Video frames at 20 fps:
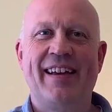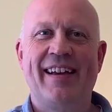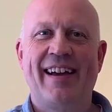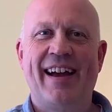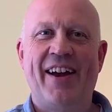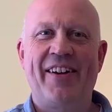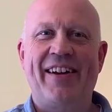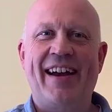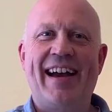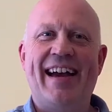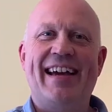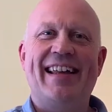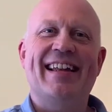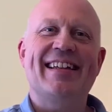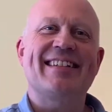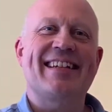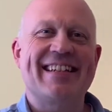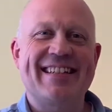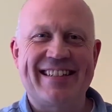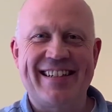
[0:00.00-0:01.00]
Okay, let's
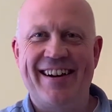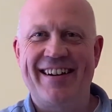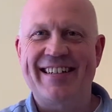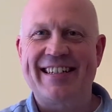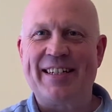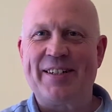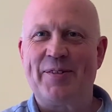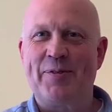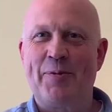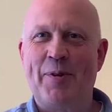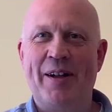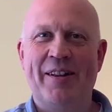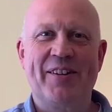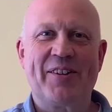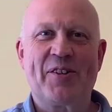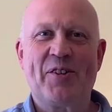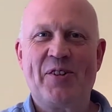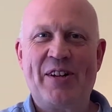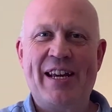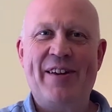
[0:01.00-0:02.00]
get started. Well,
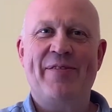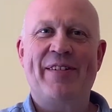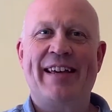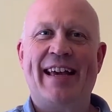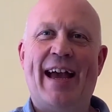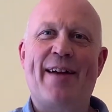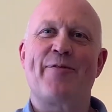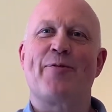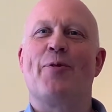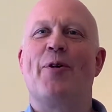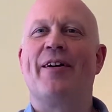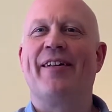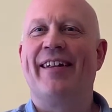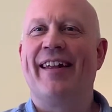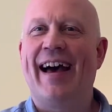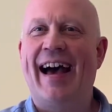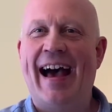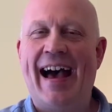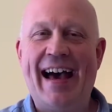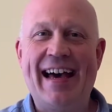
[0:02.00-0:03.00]
good evening everyone,
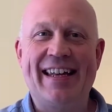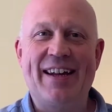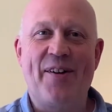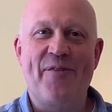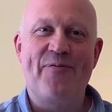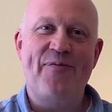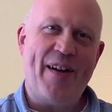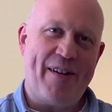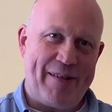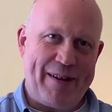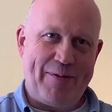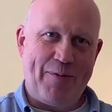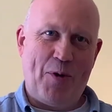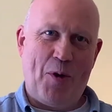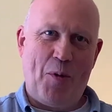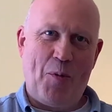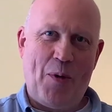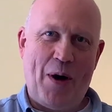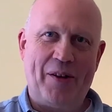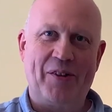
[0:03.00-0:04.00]
and a very
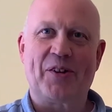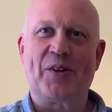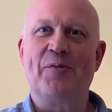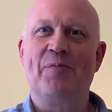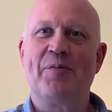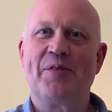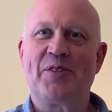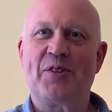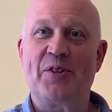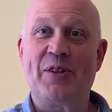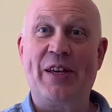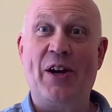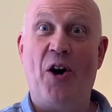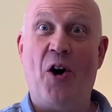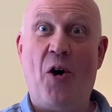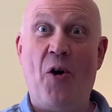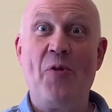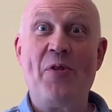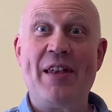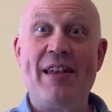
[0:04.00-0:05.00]
warm welcome to the
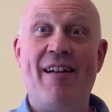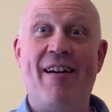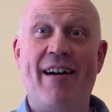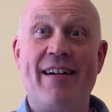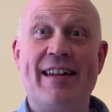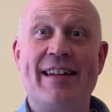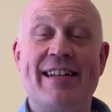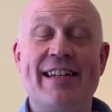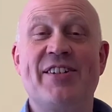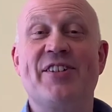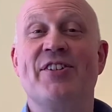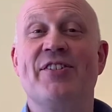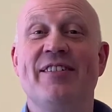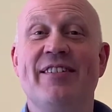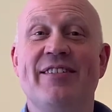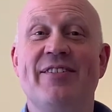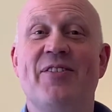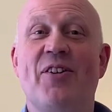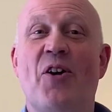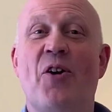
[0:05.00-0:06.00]
online
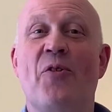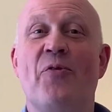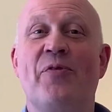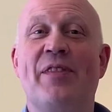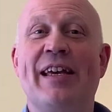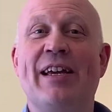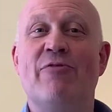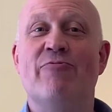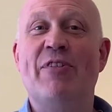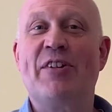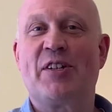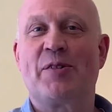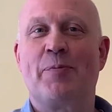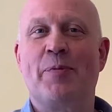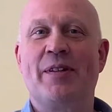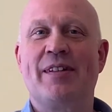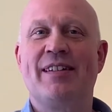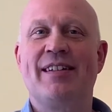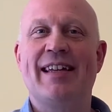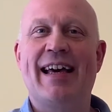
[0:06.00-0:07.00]
edition of the
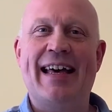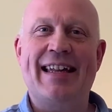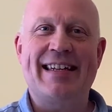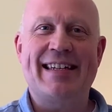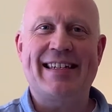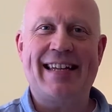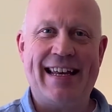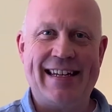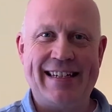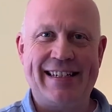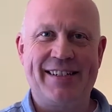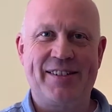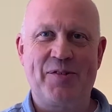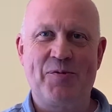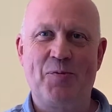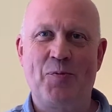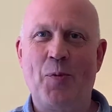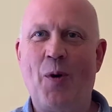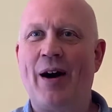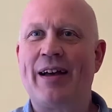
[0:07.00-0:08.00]
Richmond and
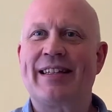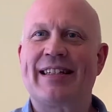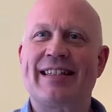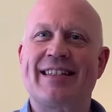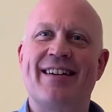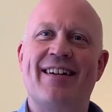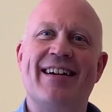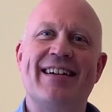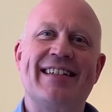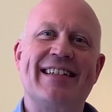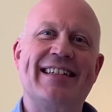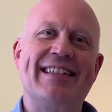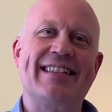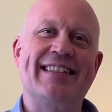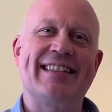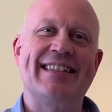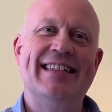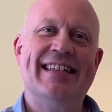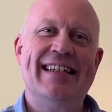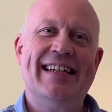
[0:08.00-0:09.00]
Teddington Wine Societies.
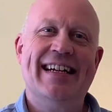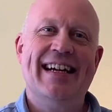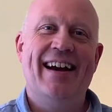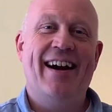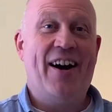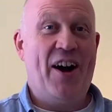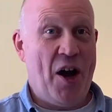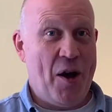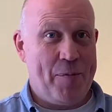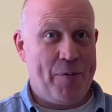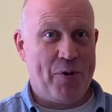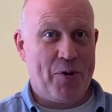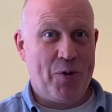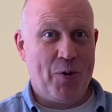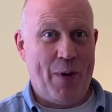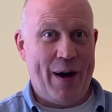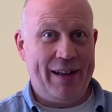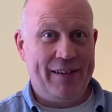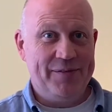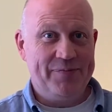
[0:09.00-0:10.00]
I hope you're all
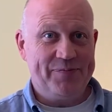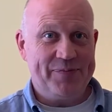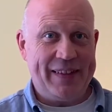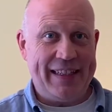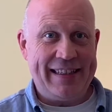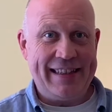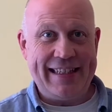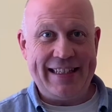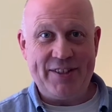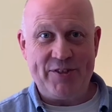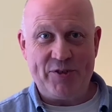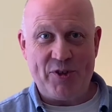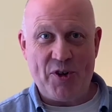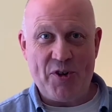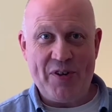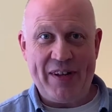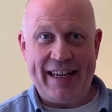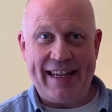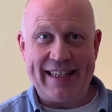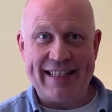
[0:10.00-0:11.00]
well in these
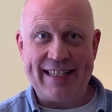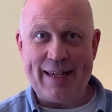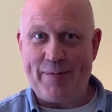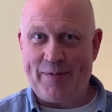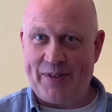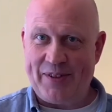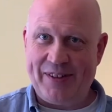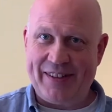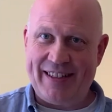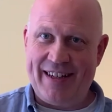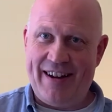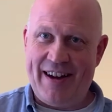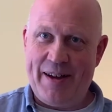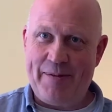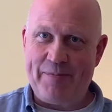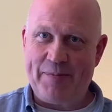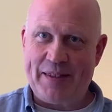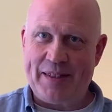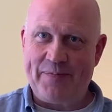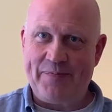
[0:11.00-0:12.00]
truly exceptional
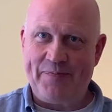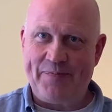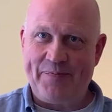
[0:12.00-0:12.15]
times.